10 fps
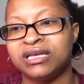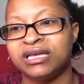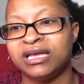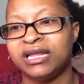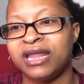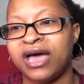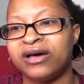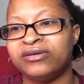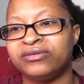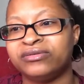And
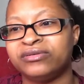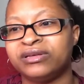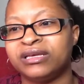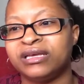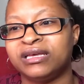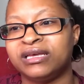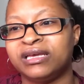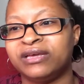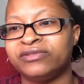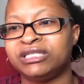now,
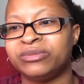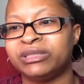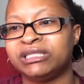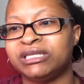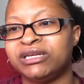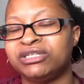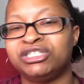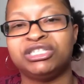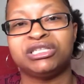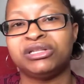every time I see her, she
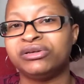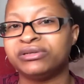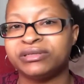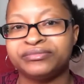just look.